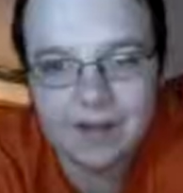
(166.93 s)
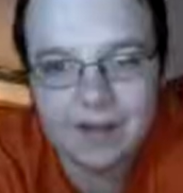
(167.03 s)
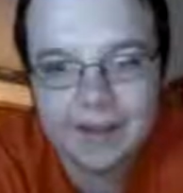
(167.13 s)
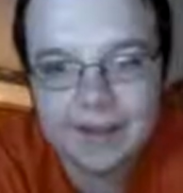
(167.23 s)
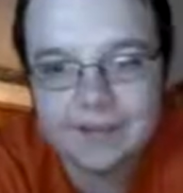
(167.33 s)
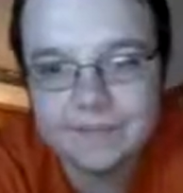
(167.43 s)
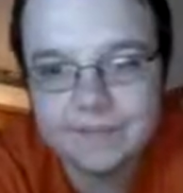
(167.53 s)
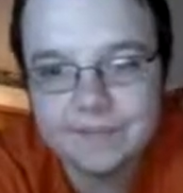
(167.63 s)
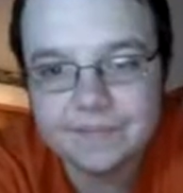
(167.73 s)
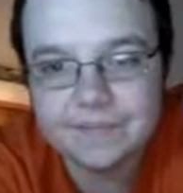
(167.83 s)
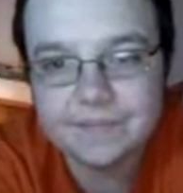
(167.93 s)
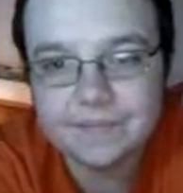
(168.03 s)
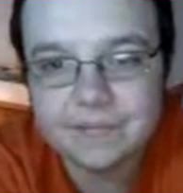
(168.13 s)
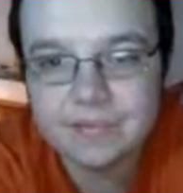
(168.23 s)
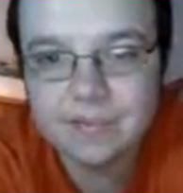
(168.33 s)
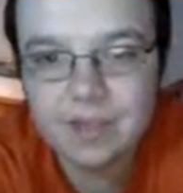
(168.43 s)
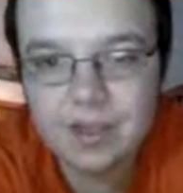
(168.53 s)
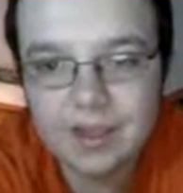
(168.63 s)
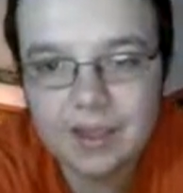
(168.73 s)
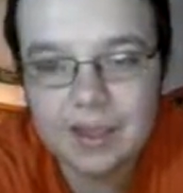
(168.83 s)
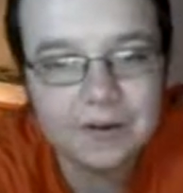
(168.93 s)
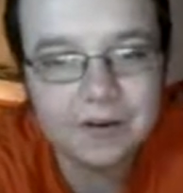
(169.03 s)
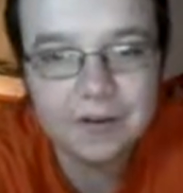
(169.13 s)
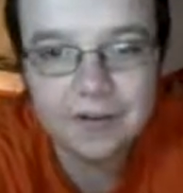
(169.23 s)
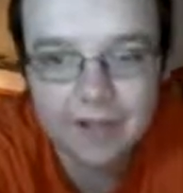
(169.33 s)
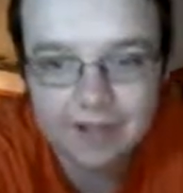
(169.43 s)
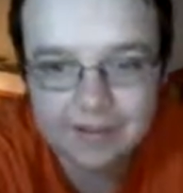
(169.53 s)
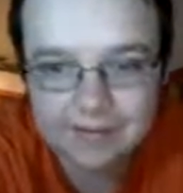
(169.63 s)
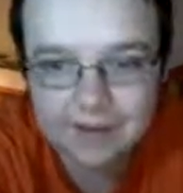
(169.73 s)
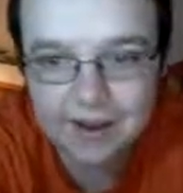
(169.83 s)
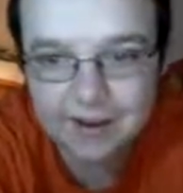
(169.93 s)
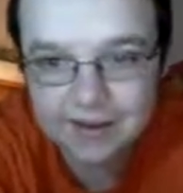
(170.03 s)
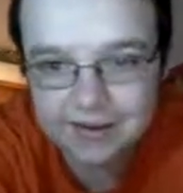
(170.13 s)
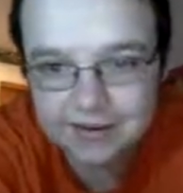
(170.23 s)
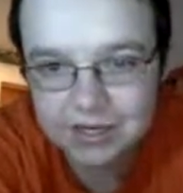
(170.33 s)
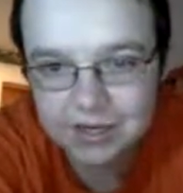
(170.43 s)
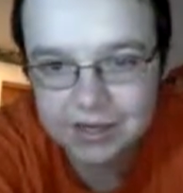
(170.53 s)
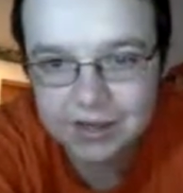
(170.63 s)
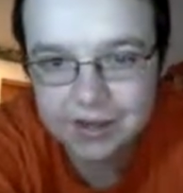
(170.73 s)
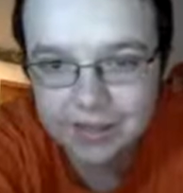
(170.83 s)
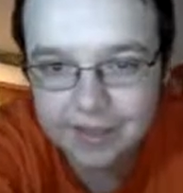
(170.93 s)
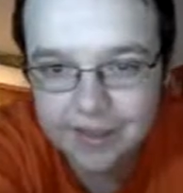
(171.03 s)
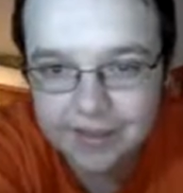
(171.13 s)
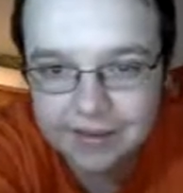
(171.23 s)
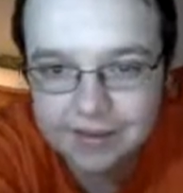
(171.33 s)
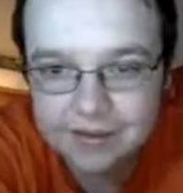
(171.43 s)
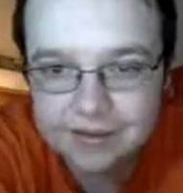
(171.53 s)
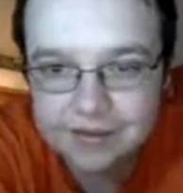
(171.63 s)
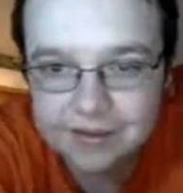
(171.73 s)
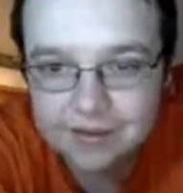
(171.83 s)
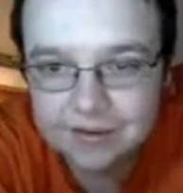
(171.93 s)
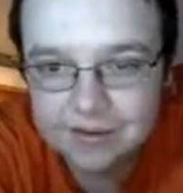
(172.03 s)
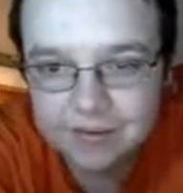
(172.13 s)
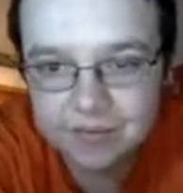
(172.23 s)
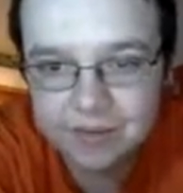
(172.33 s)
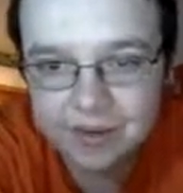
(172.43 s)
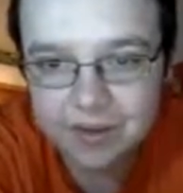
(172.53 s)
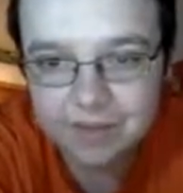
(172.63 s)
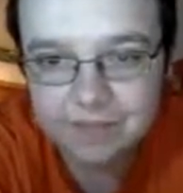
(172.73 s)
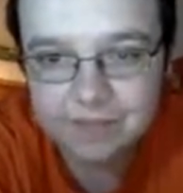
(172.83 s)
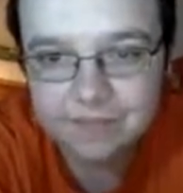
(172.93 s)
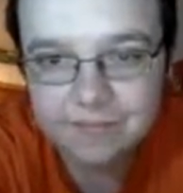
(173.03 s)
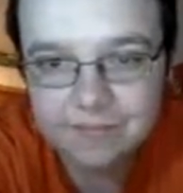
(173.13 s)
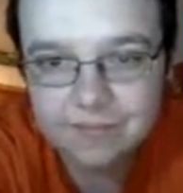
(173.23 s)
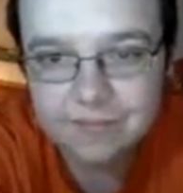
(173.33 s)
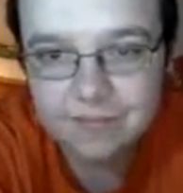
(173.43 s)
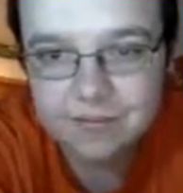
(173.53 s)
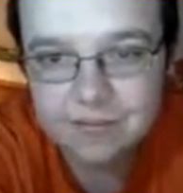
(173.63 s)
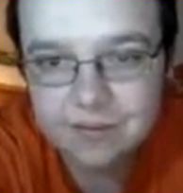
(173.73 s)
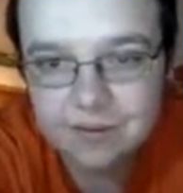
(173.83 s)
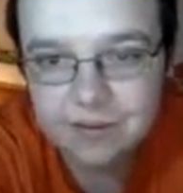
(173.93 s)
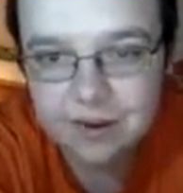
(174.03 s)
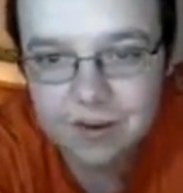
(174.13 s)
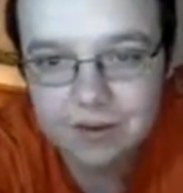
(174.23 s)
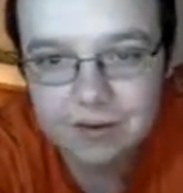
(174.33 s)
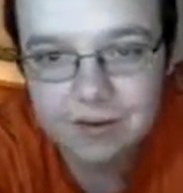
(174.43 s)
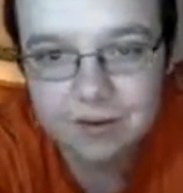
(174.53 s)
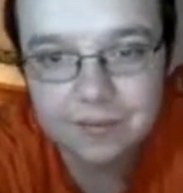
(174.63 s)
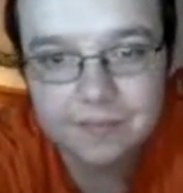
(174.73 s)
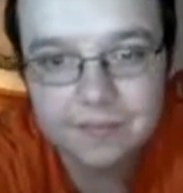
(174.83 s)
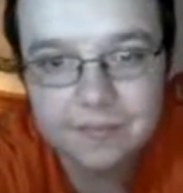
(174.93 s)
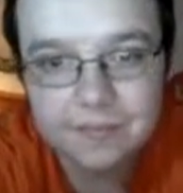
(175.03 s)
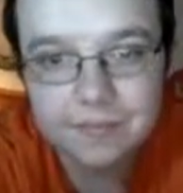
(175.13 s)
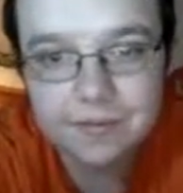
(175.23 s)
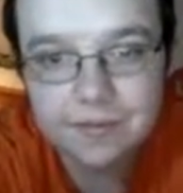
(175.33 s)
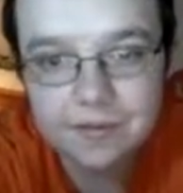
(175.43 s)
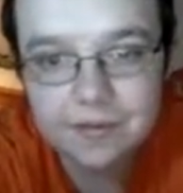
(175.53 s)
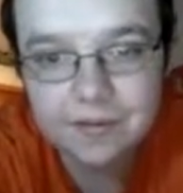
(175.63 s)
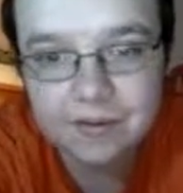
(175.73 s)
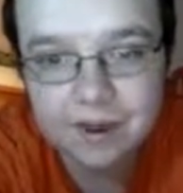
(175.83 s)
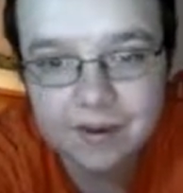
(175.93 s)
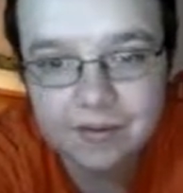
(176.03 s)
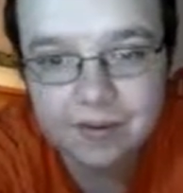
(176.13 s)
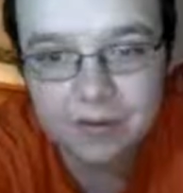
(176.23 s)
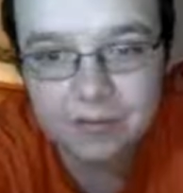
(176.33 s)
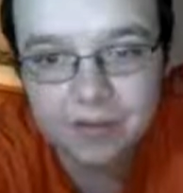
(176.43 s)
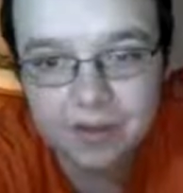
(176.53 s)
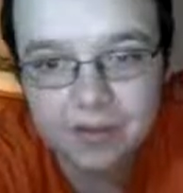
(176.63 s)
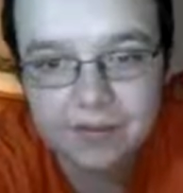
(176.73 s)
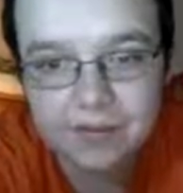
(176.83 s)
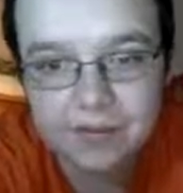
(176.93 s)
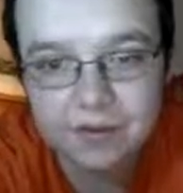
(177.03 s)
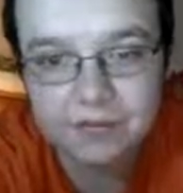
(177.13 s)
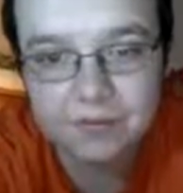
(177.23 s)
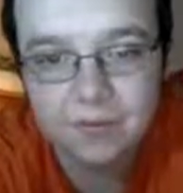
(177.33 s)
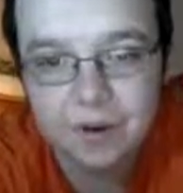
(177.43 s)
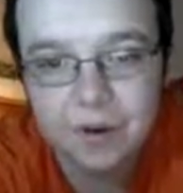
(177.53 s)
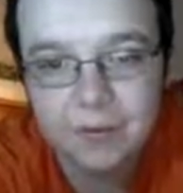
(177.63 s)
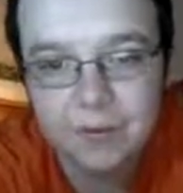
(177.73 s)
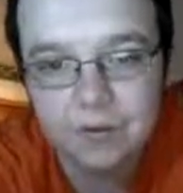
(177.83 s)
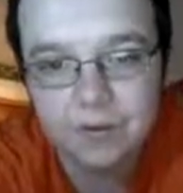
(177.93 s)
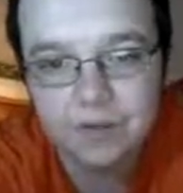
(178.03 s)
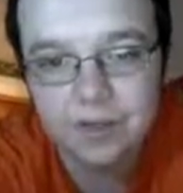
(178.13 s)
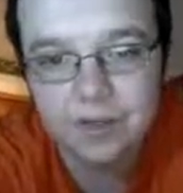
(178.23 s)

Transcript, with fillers: again. Kept on into that side, and I shouldn't have done that. Just being, I don't know, just not smart play. So third and four here, we went with